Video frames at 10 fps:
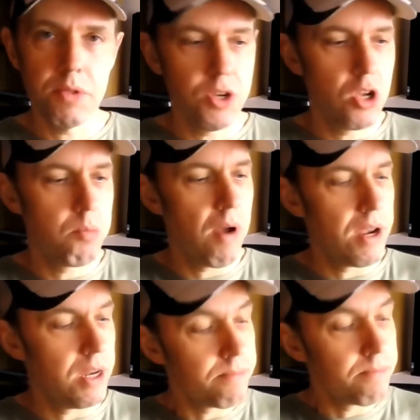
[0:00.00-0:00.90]
new
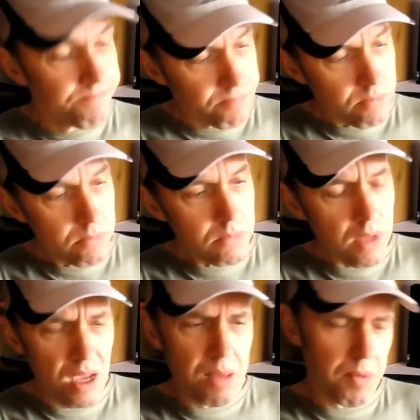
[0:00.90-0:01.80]
branding.
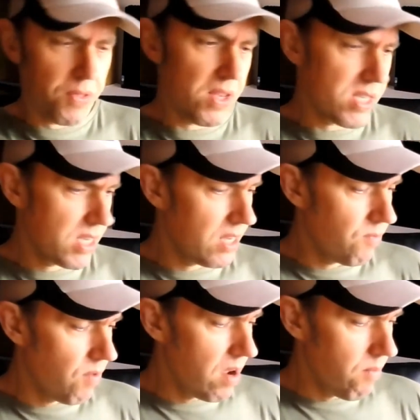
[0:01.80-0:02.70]
This
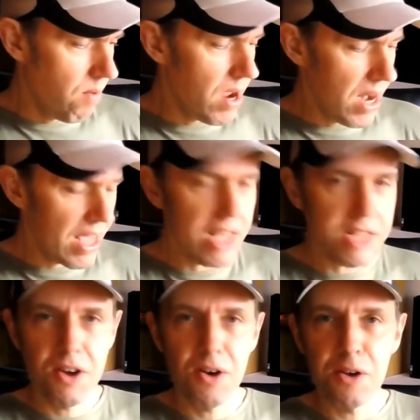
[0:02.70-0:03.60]
really is
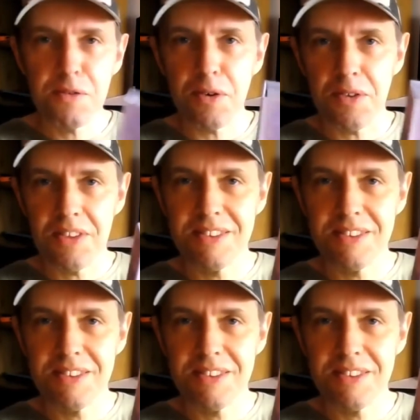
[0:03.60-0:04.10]
colourful,